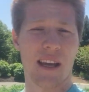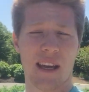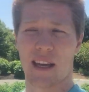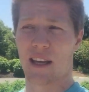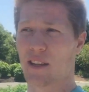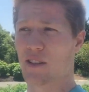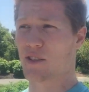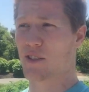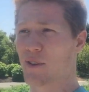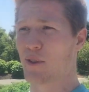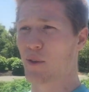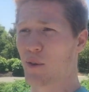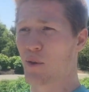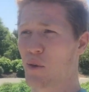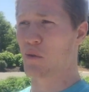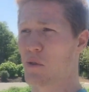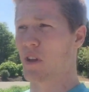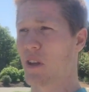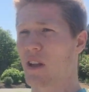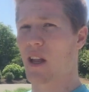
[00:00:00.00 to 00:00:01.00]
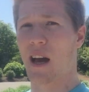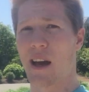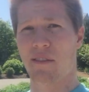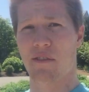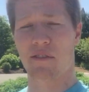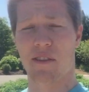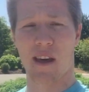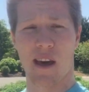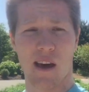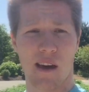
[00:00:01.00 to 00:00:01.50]
into the
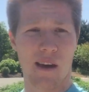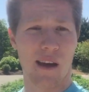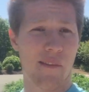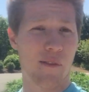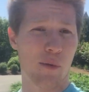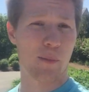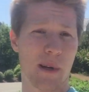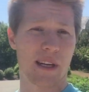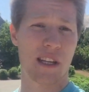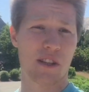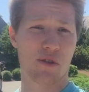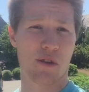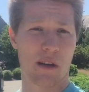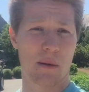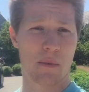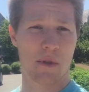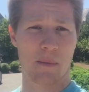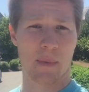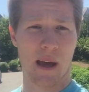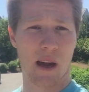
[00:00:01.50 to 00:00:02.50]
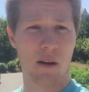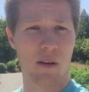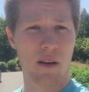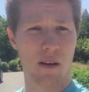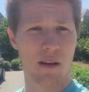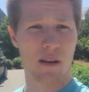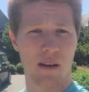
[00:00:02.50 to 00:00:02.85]
life that everybody dreams about.